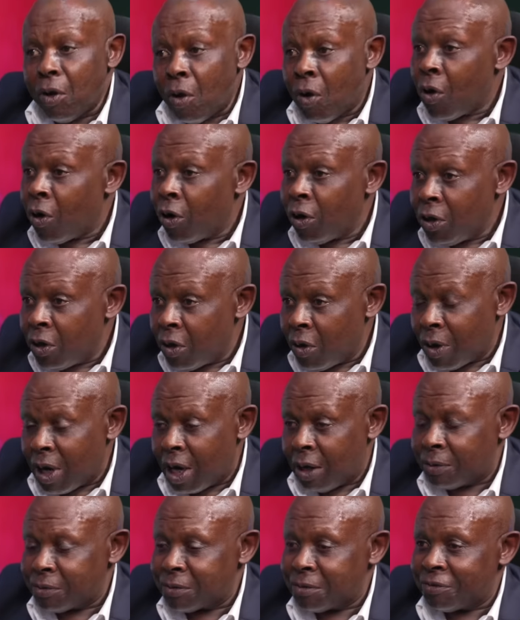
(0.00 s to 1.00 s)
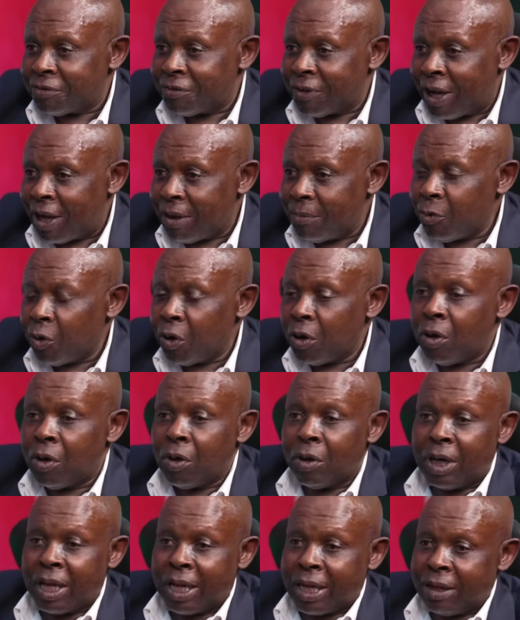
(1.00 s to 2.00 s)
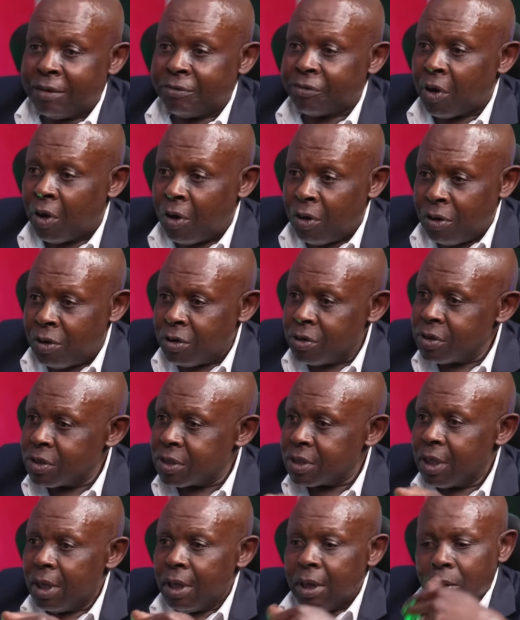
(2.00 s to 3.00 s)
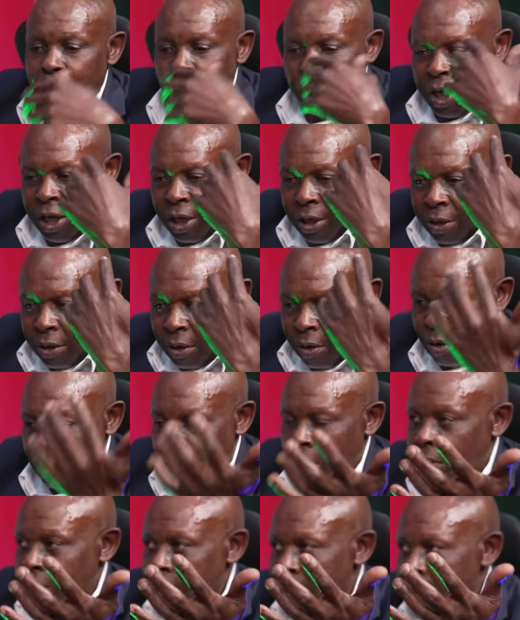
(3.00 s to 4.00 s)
We all know how to farm. We all have hoes. We know.